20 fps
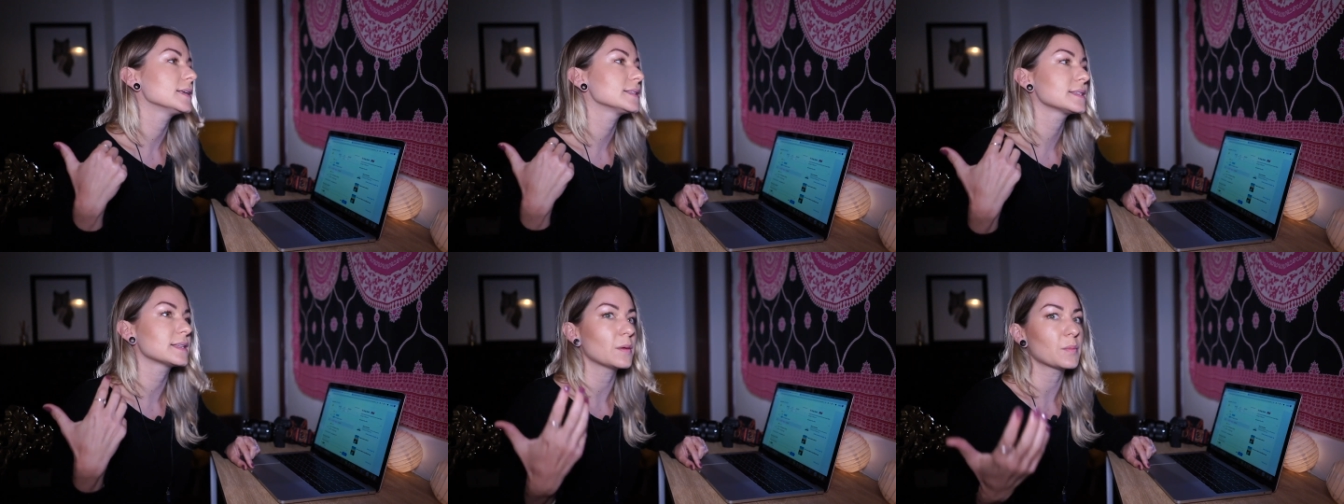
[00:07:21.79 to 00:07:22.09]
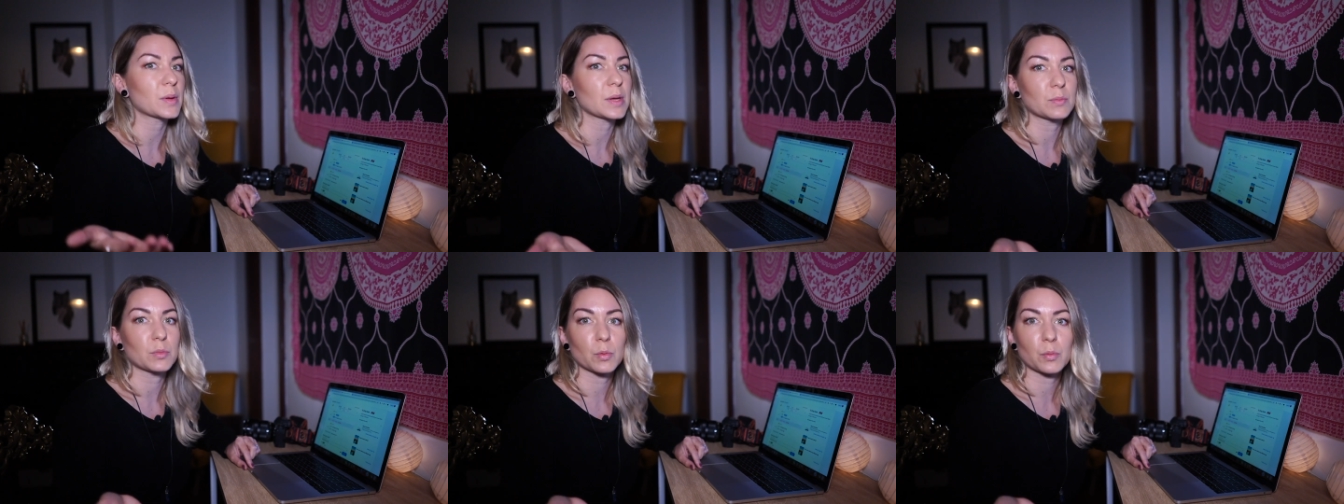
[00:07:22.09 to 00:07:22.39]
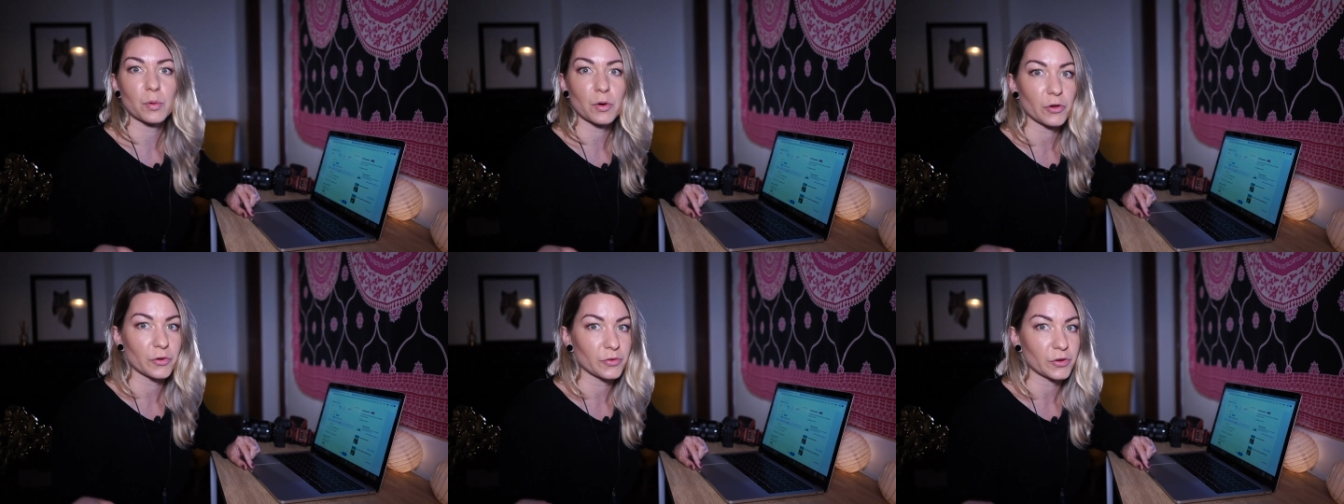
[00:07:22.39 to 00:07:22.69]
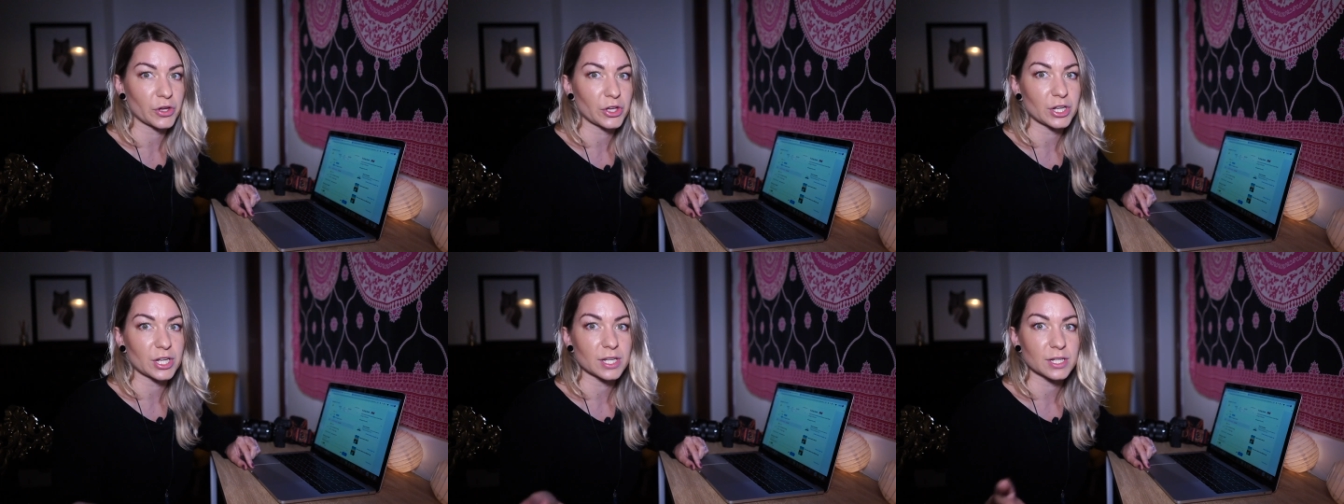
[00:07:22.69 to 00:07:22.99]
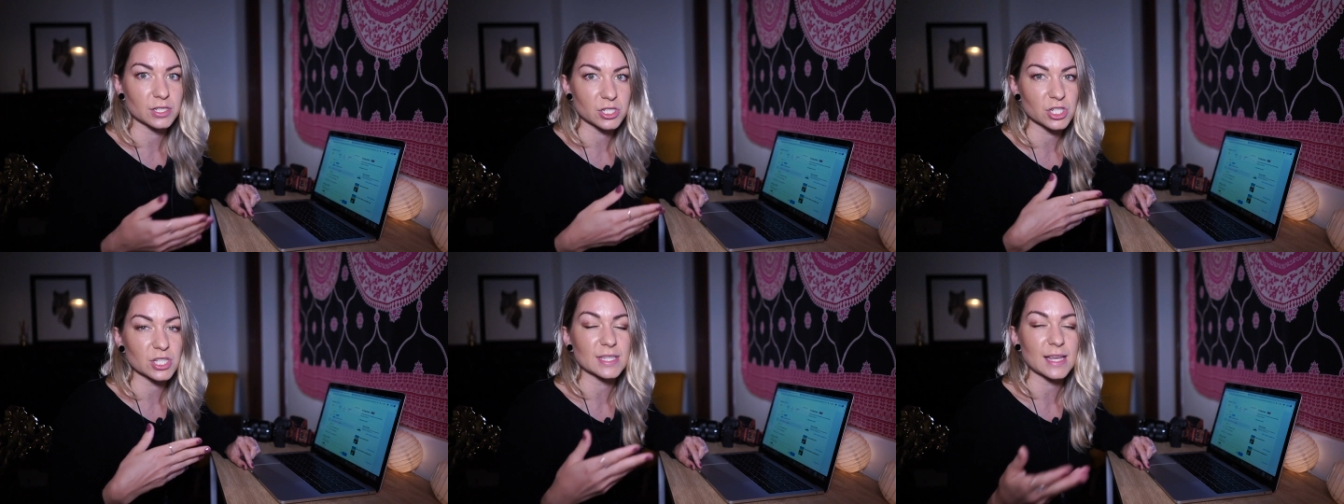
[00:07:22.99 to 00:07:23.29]
Some people prefer
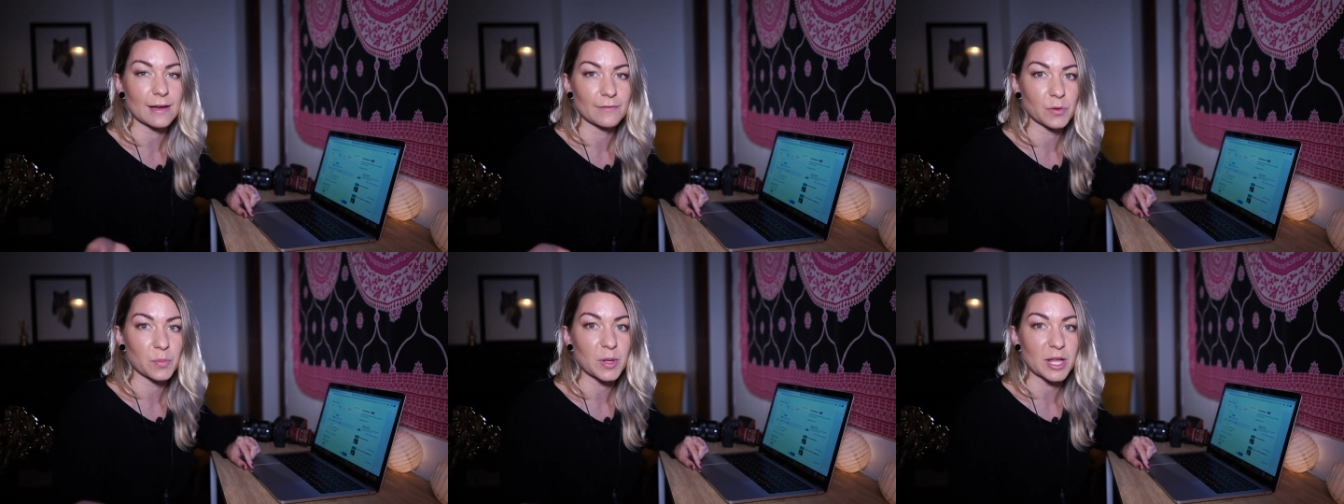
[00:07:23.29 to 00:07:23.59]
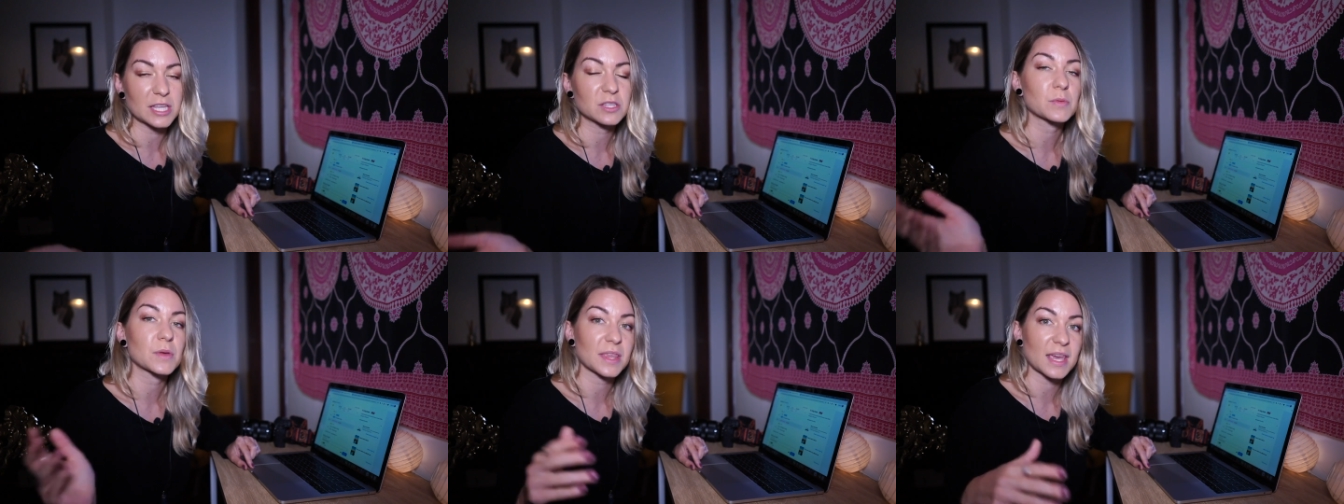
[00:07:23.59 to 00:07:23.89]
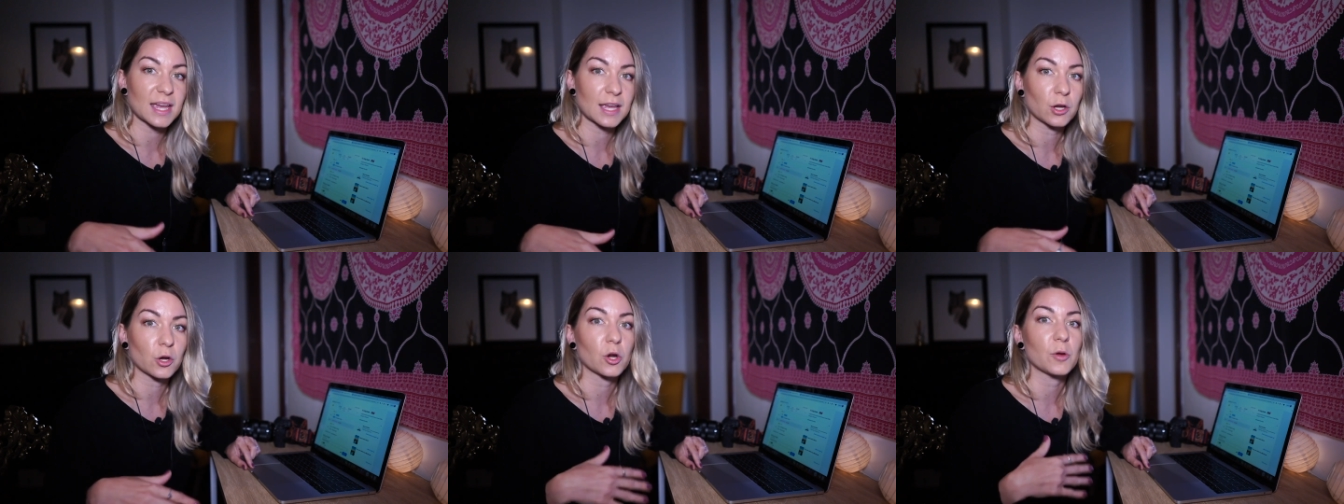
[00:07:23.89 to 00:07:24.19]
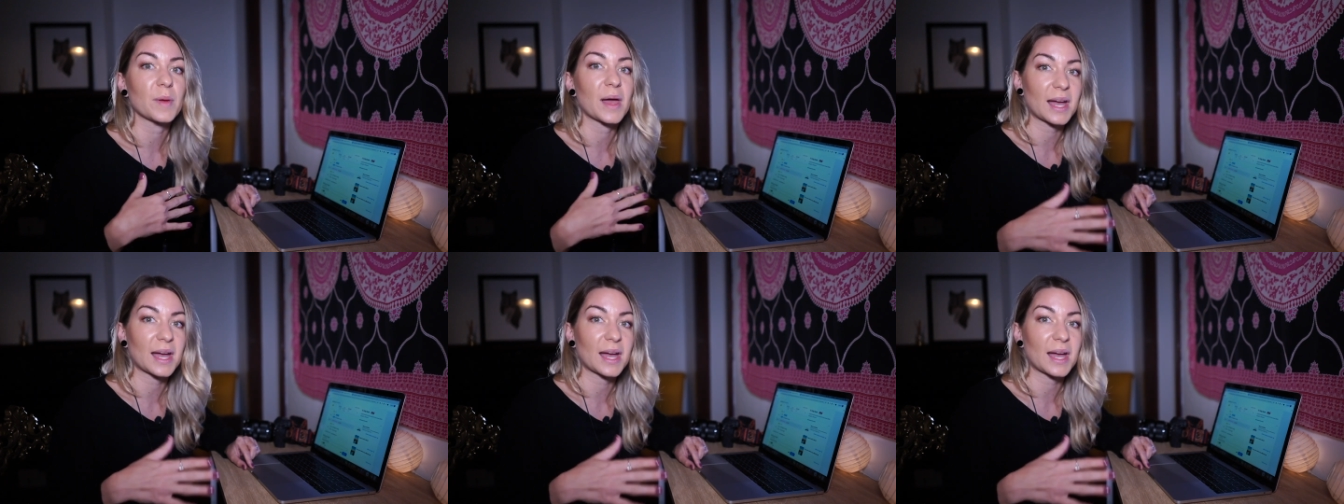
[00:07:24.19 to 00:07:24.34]
to just have a place where they can go